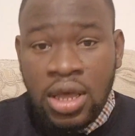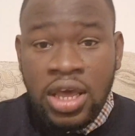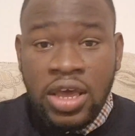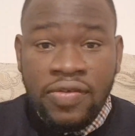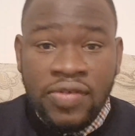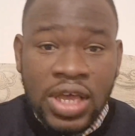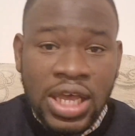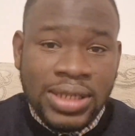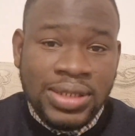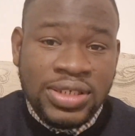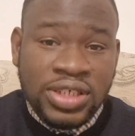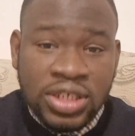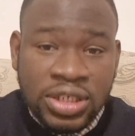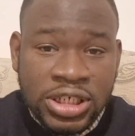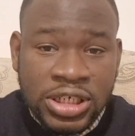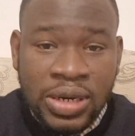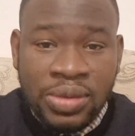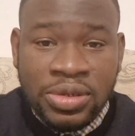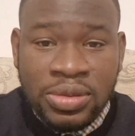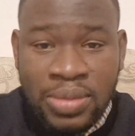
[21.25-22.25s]
If you're yet to
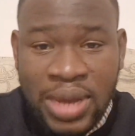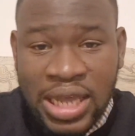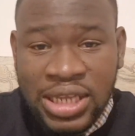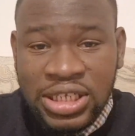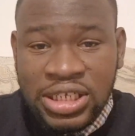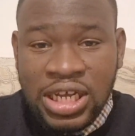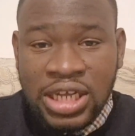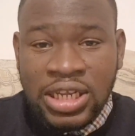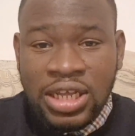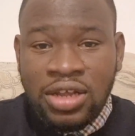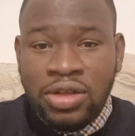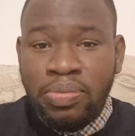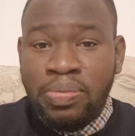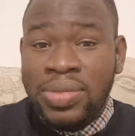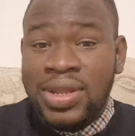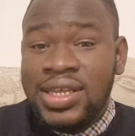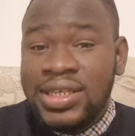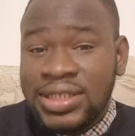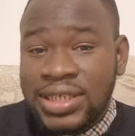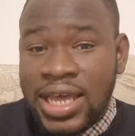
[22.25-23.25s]
subscribe to my channel,
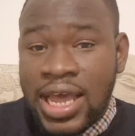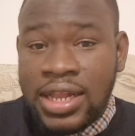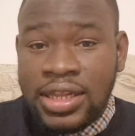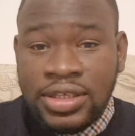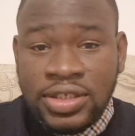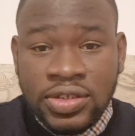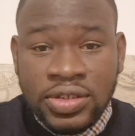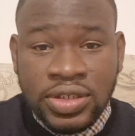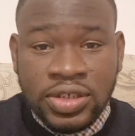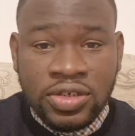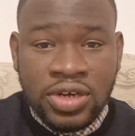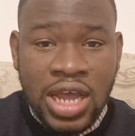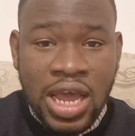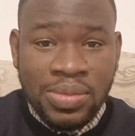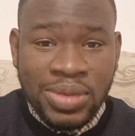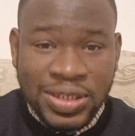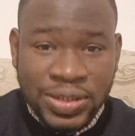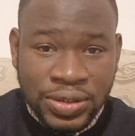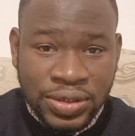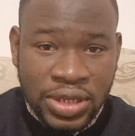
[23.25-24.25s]
please kindly
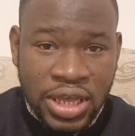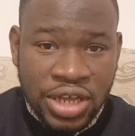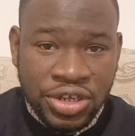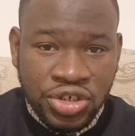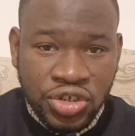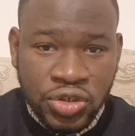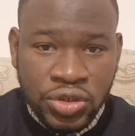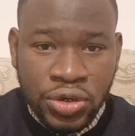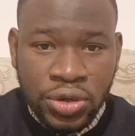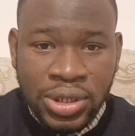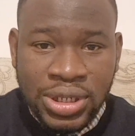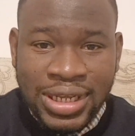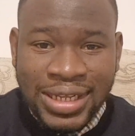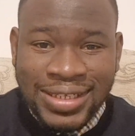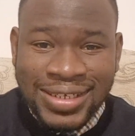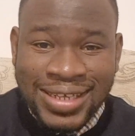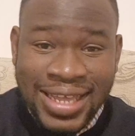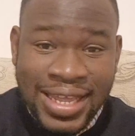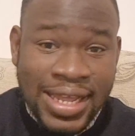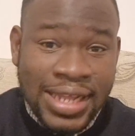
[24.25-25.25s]
subscribe. This ensures
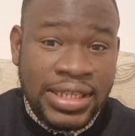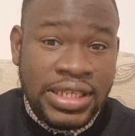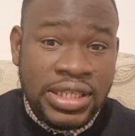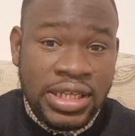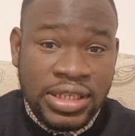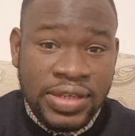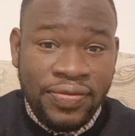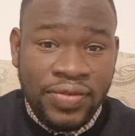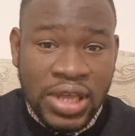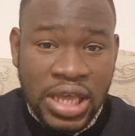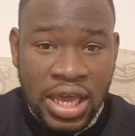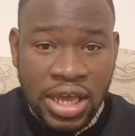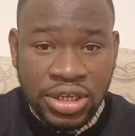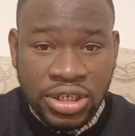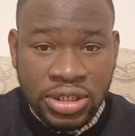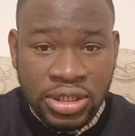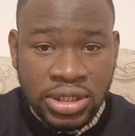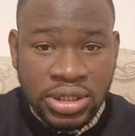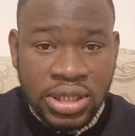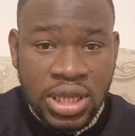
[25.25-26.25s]
that you get
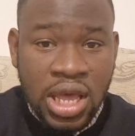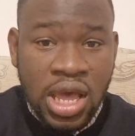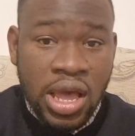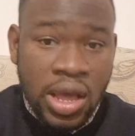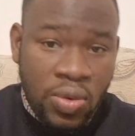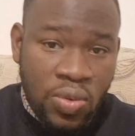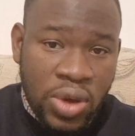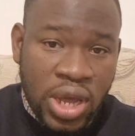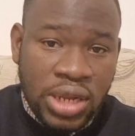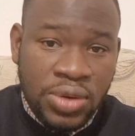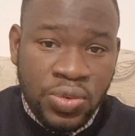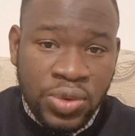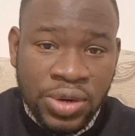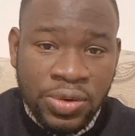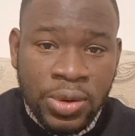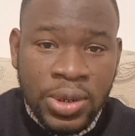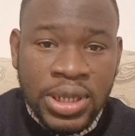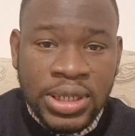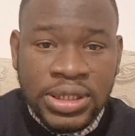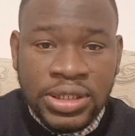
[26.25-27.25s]
notifications when we
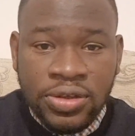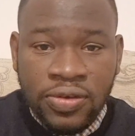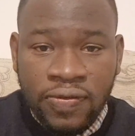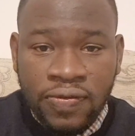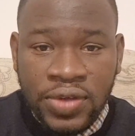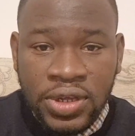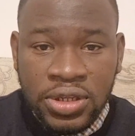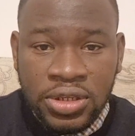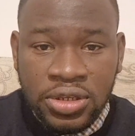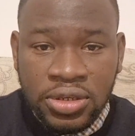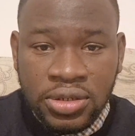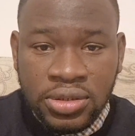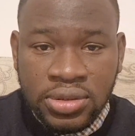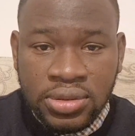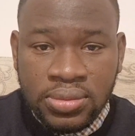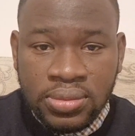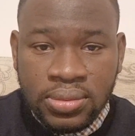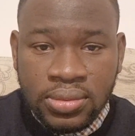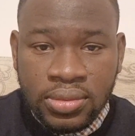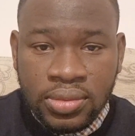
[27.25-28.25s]
release new videos.
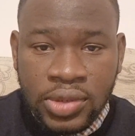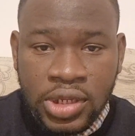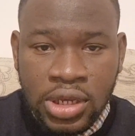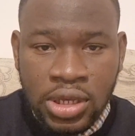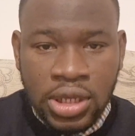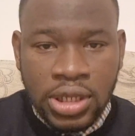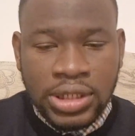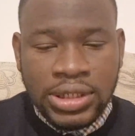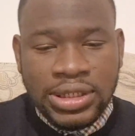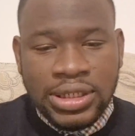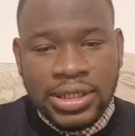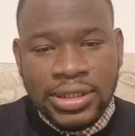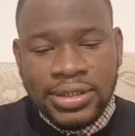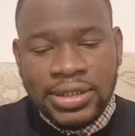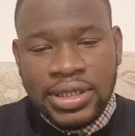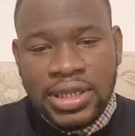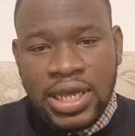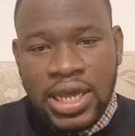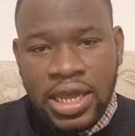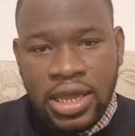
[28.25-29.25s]
So
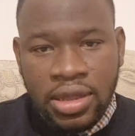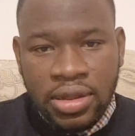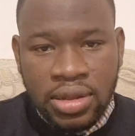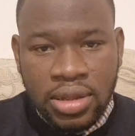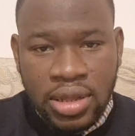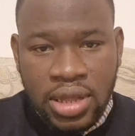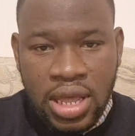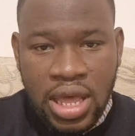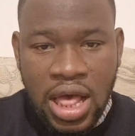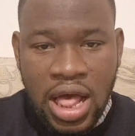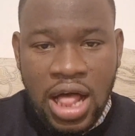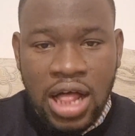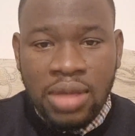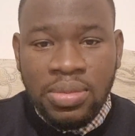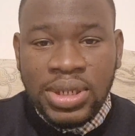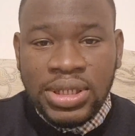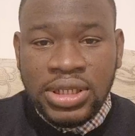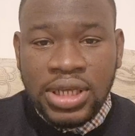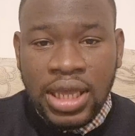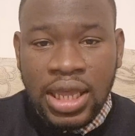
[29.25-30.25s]
today, I'll
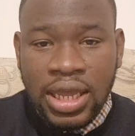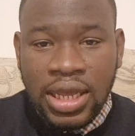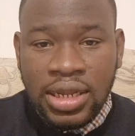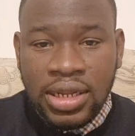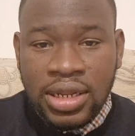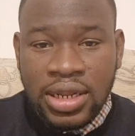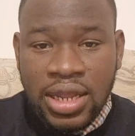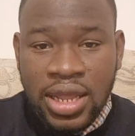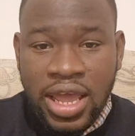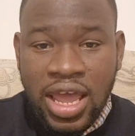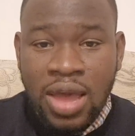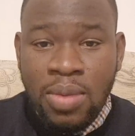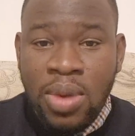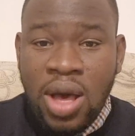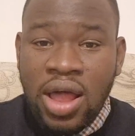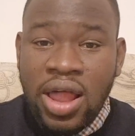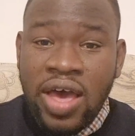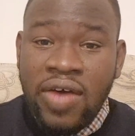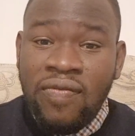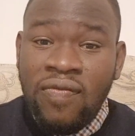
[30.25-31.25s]
be talking
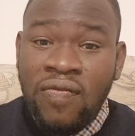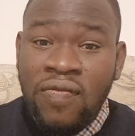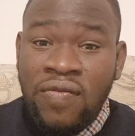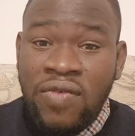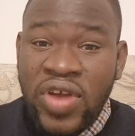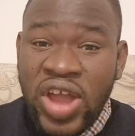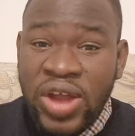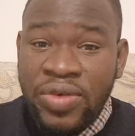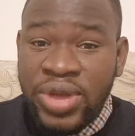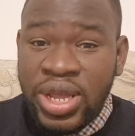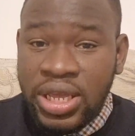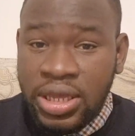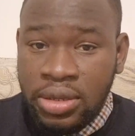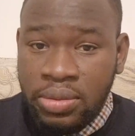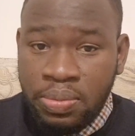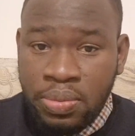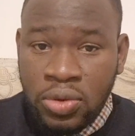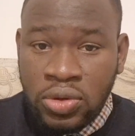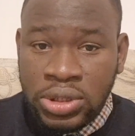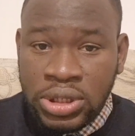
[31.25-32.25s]
about a very
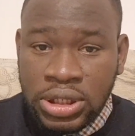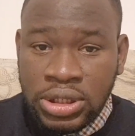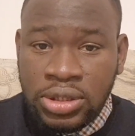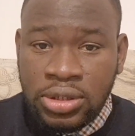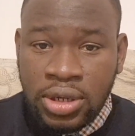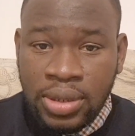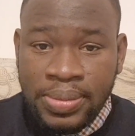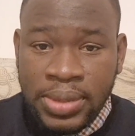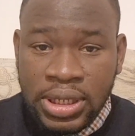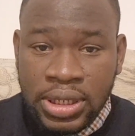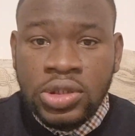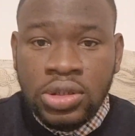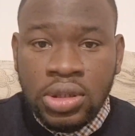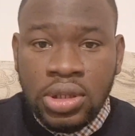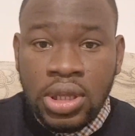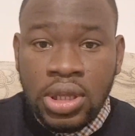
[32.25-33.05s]
important topic.